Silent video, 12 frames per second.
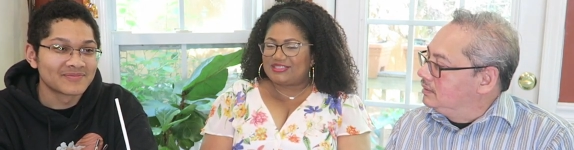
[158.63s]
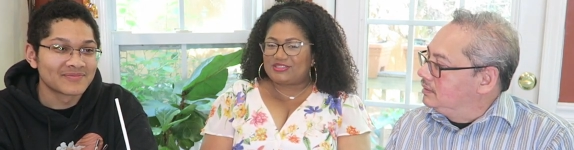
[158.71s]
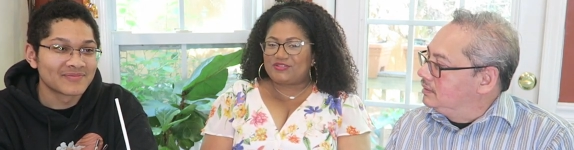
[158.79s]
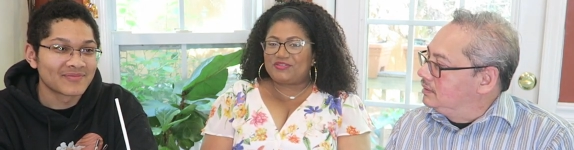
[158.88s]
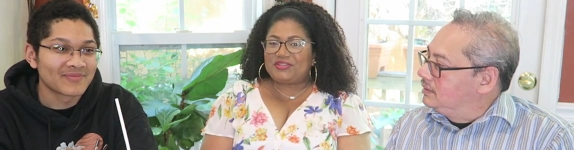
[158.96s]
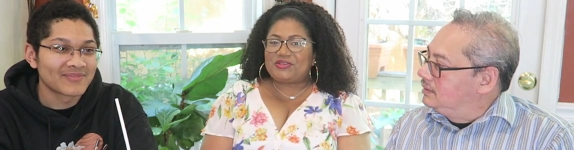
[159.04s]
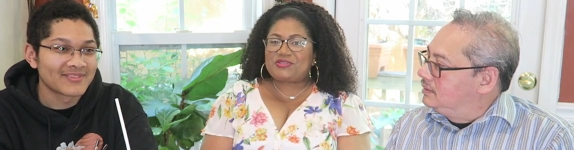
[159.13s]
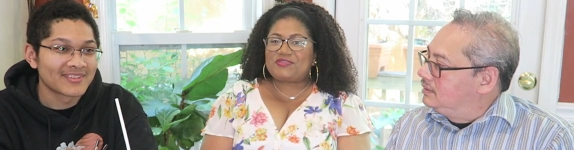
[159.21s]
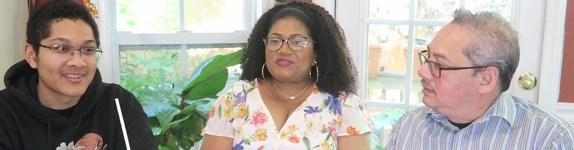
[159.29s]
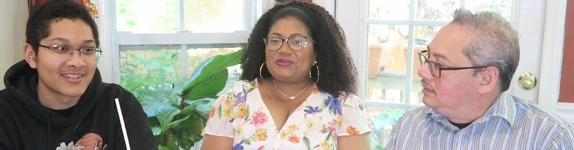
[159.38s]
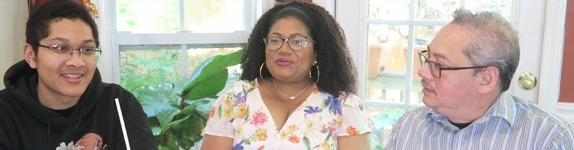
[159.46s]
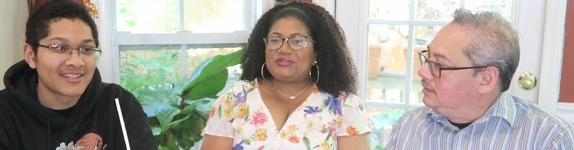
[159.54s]
Speaker 1: So for those
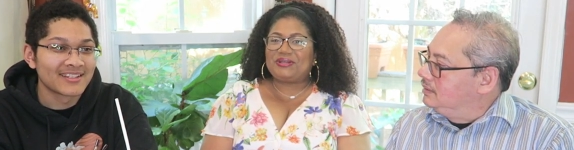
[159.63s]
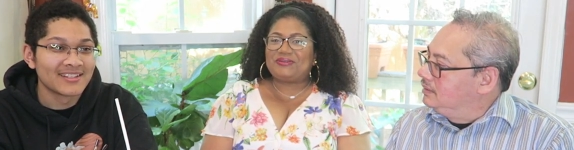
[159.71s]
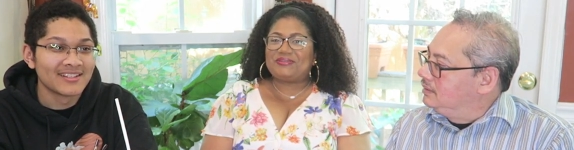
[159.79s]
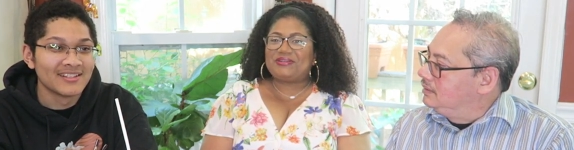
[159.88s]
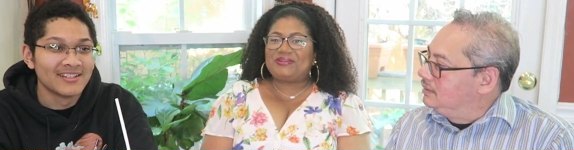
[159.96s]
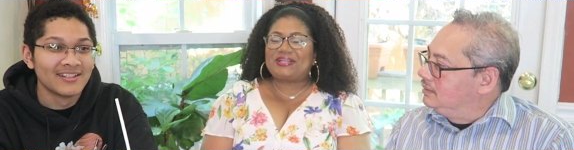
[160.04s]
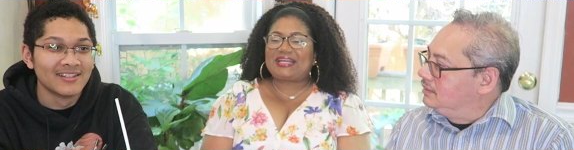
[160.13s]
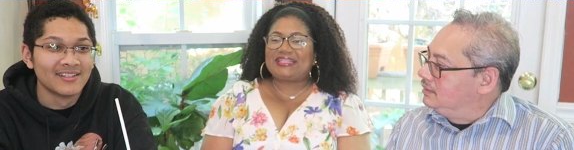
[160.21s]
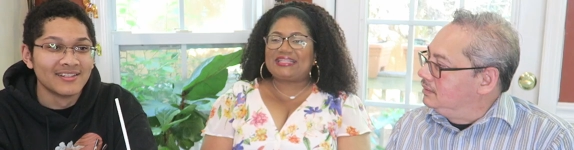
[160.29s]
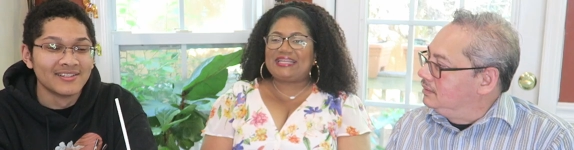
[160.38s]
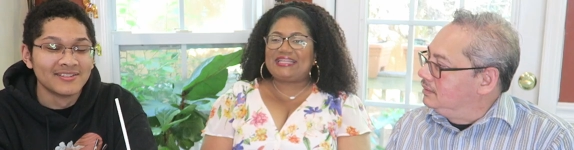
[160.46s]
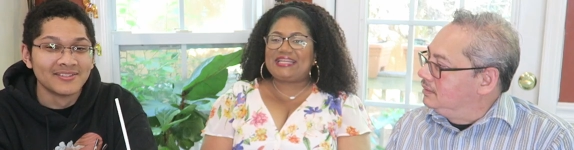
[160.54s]
of you who don't know,
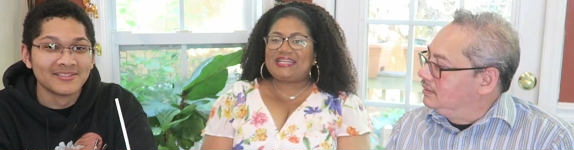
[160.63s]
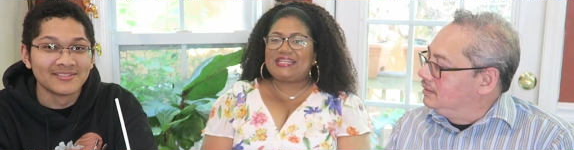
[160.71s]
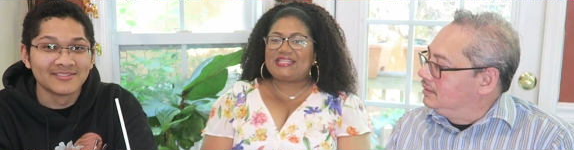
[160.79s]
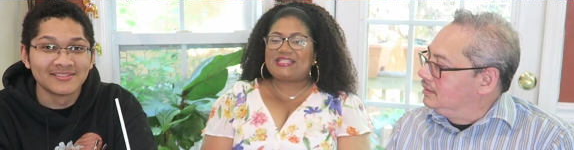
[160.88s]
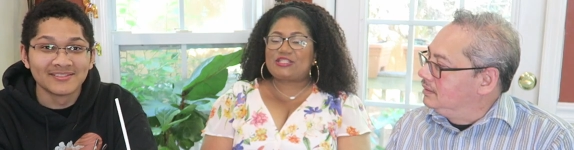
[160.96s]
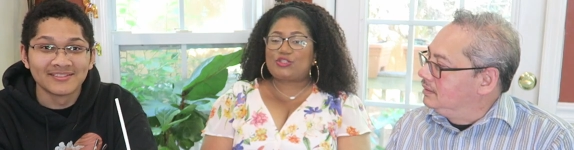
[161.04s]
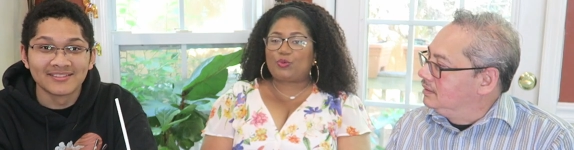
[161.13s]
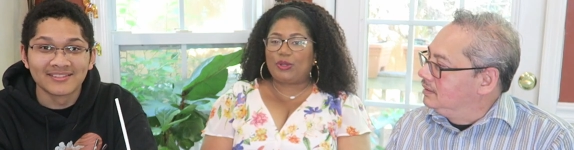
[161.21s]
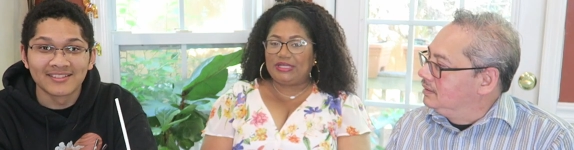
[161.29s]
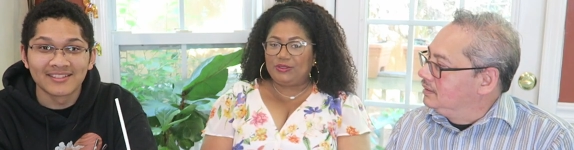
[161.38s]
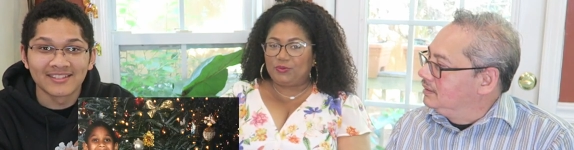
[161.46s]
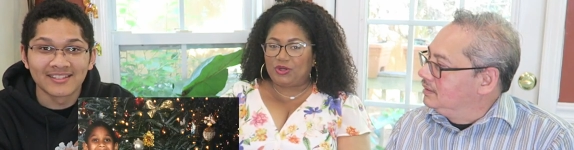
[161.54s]
Khalid is
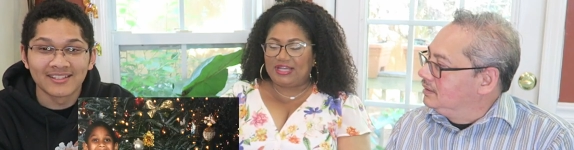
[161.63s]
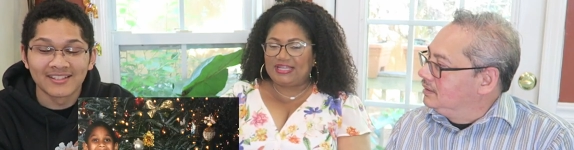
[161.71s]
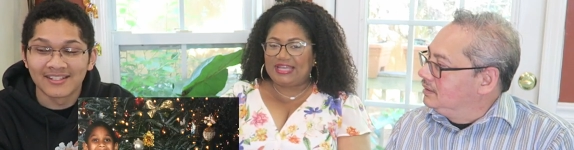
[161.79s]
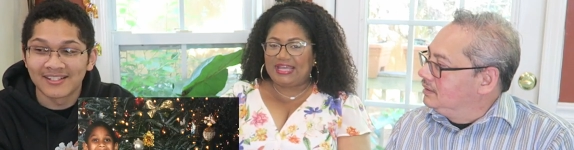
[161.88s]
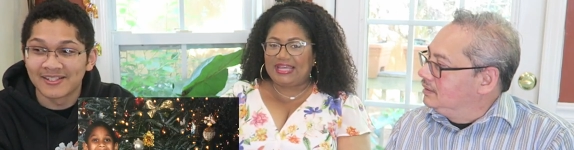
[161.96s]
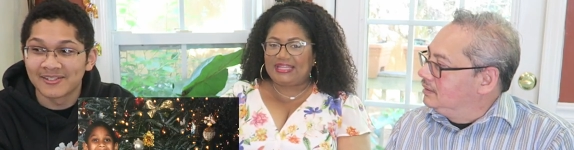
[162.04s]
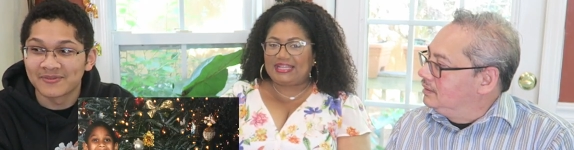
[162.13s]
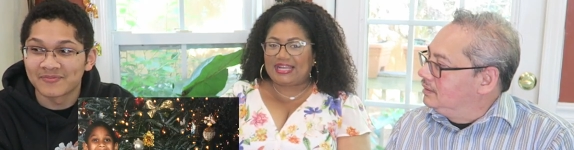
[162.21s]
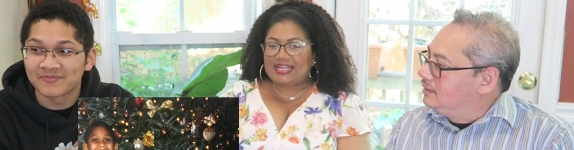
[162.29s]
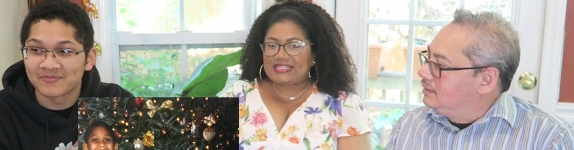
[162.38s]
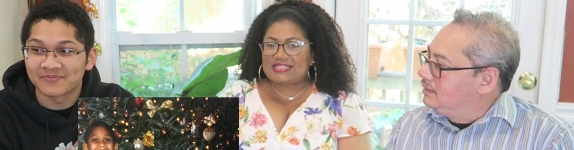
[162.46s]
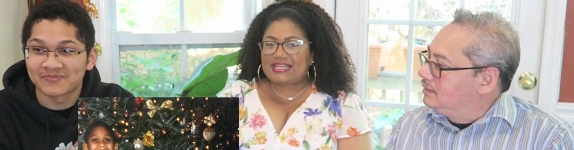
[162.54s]
twenty-one, and like
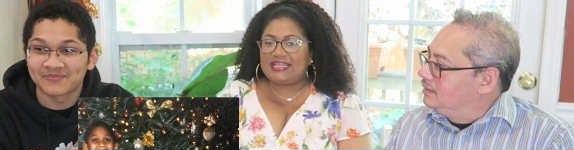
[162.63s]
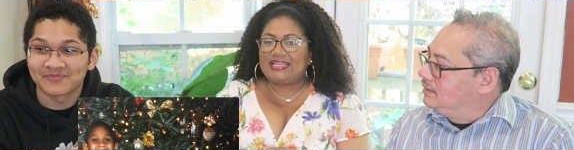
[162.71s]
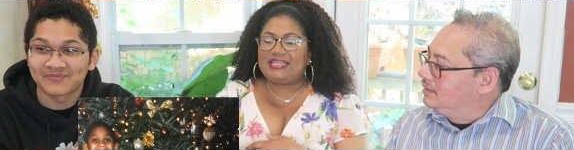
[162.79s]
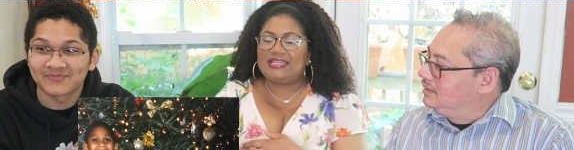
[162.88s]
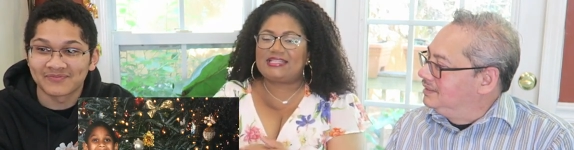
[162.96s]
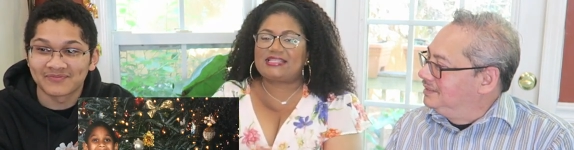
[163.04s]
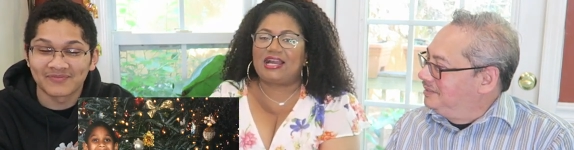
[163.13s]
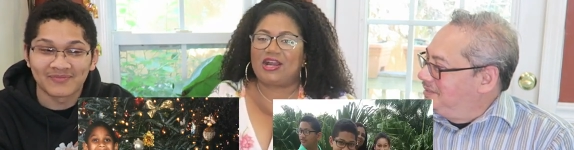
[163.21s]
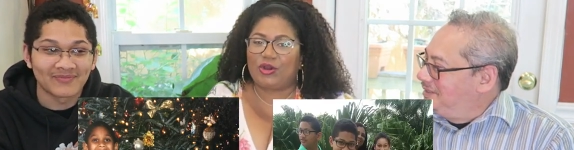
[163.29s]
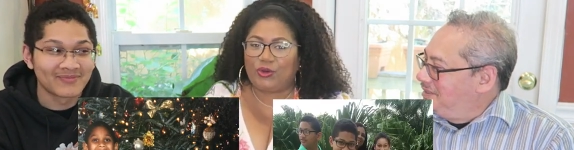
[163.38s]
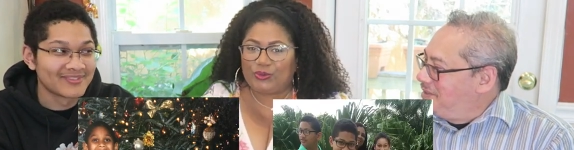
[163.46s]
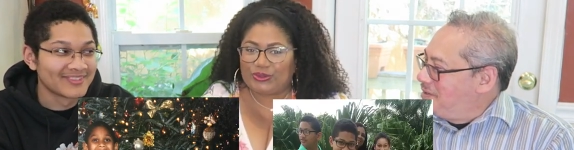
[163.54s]
I said, he is
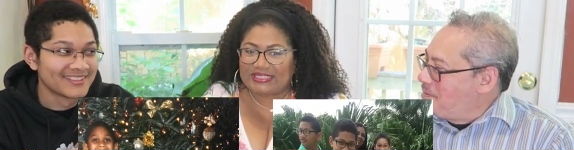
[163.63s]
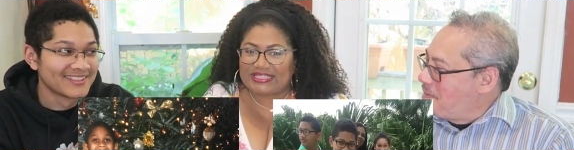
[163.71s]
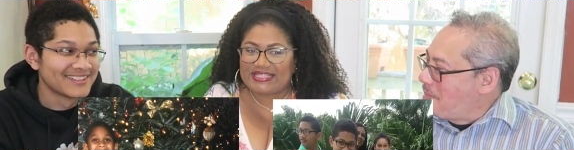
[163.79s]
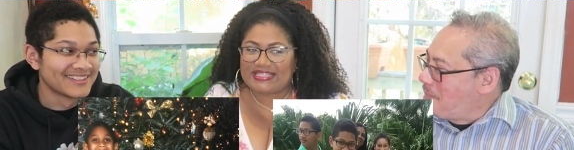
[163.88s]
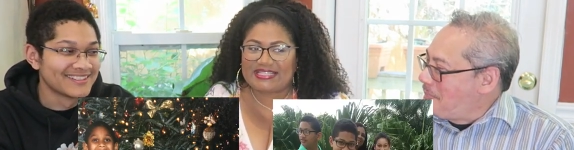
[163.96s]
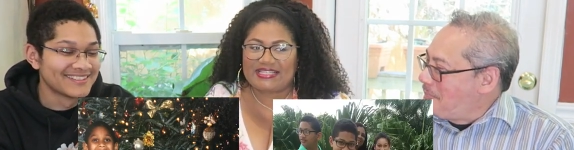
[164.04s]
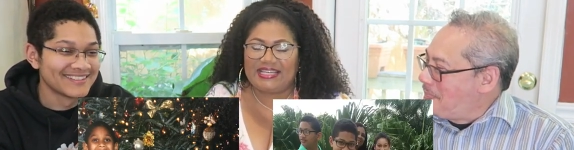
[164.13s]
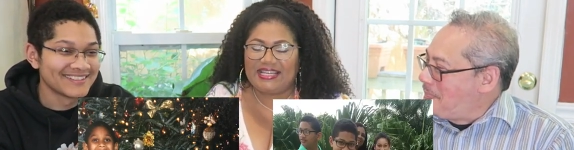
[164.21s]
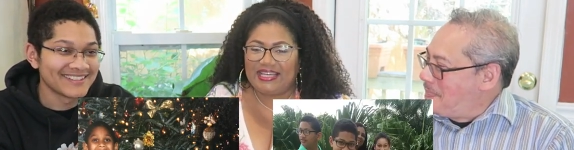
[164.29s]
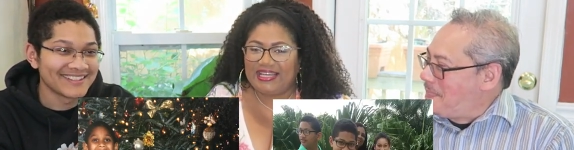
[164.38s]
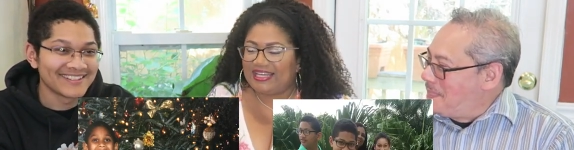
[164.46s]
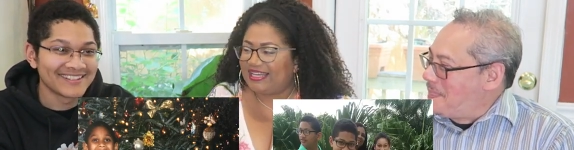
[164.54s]
our oldest.
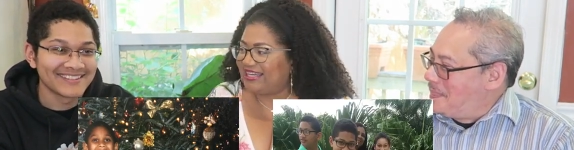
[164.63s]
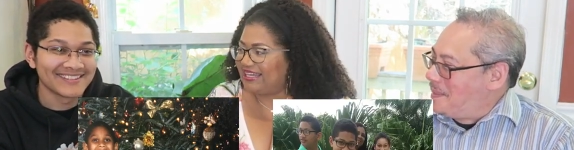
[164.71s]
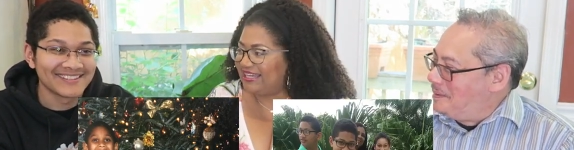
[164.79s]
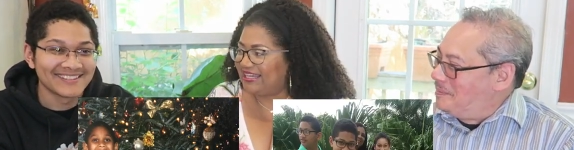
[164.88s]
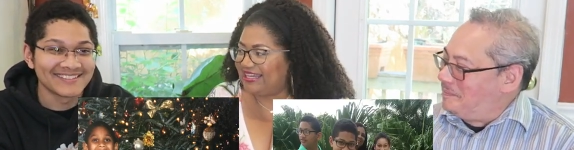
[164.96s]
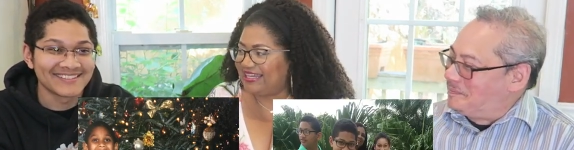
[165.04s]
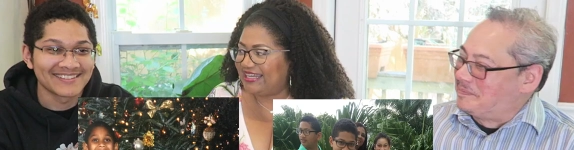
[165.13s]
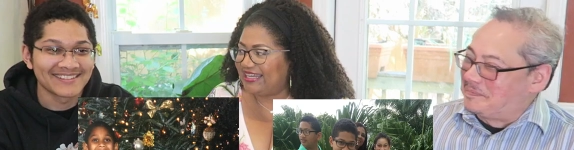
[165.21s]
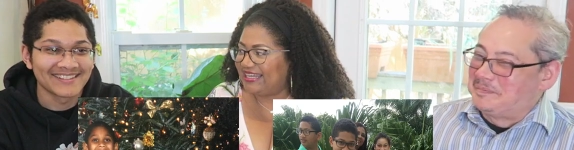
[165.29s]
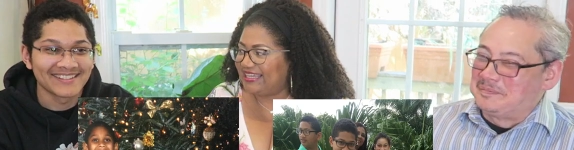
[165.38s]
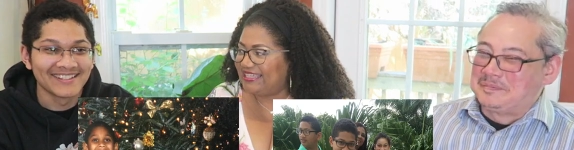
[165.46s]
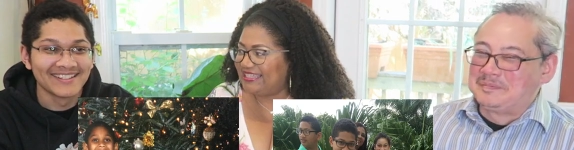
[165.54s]
Uh,